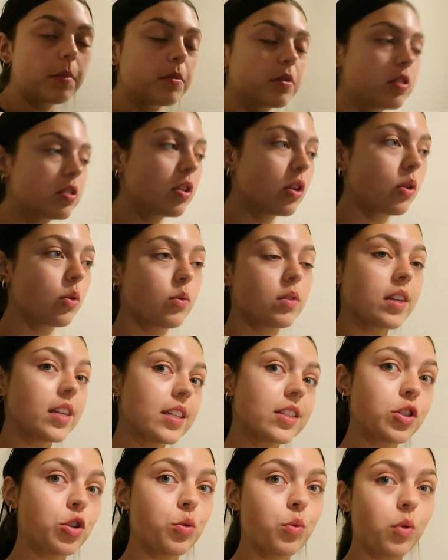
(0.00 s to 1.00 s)
So
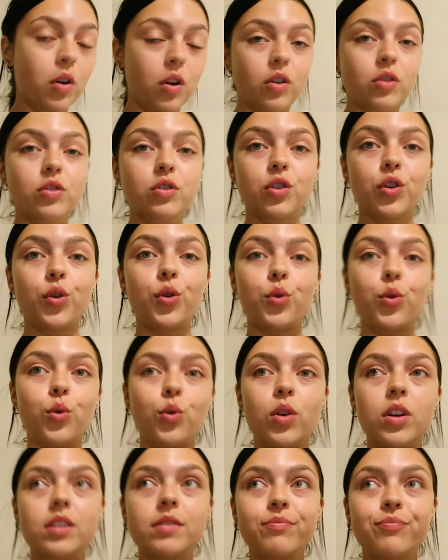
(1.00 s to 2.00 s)
need to
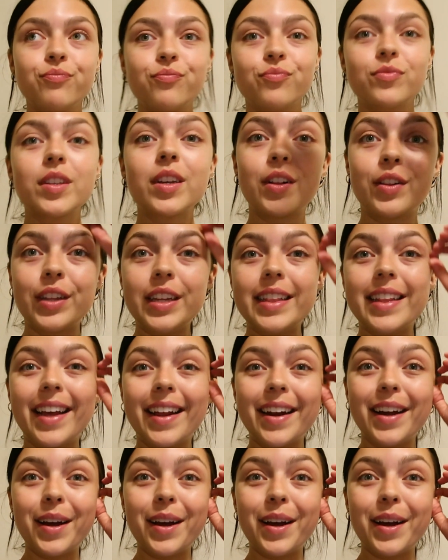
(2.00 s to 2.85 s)
also clean that